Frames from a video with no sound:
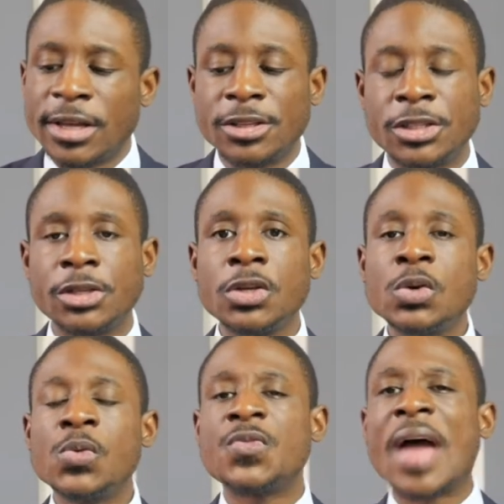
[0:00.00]
Do
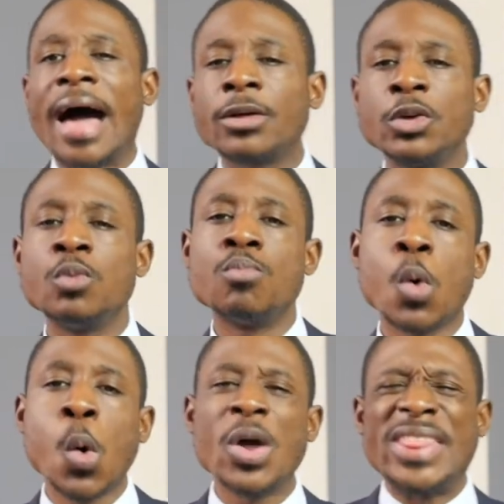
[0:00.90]
you value
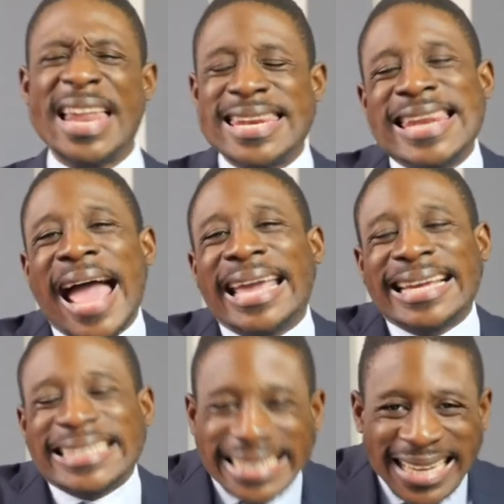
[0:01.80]
more the
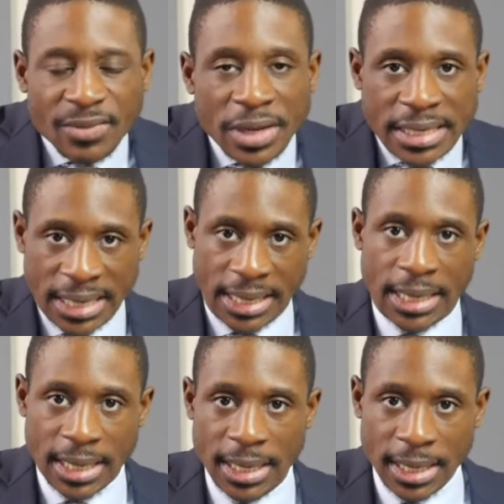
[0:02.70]
negativity
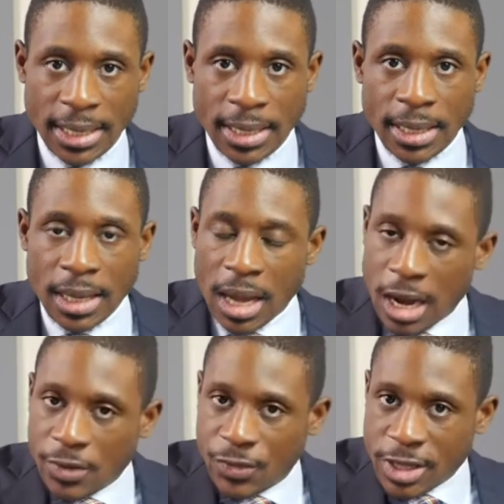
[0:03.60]

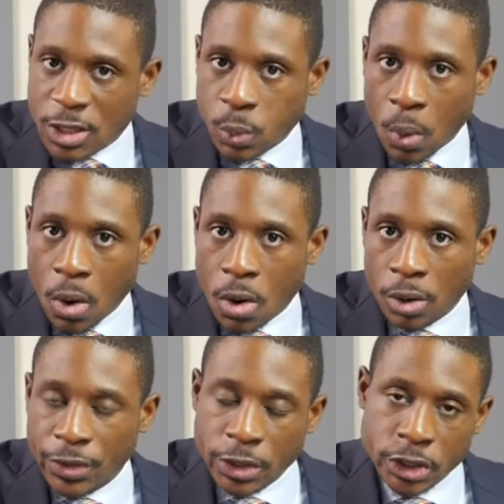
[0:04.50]
of this
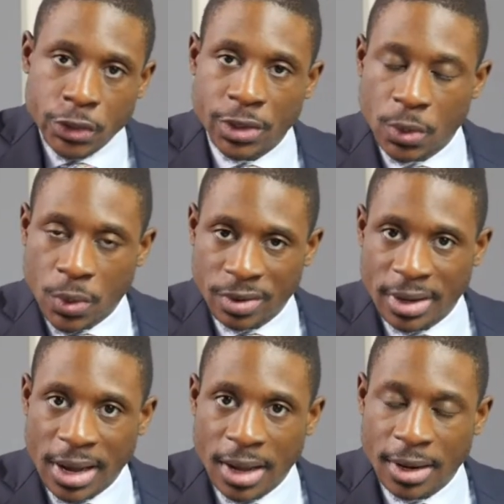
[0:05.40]
world concerning the word of
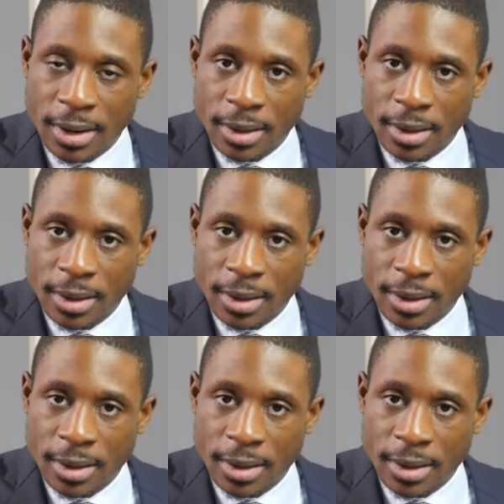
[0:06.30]
God